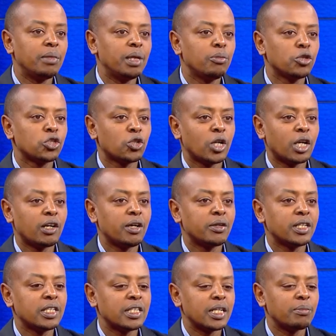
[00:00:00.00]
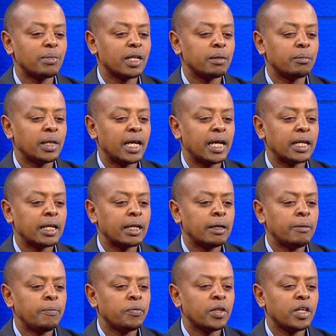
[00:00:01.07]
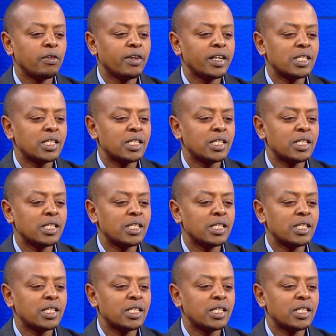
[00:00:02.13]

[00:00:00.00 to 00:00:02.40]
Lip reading: be emotional around it and they'll be like, if I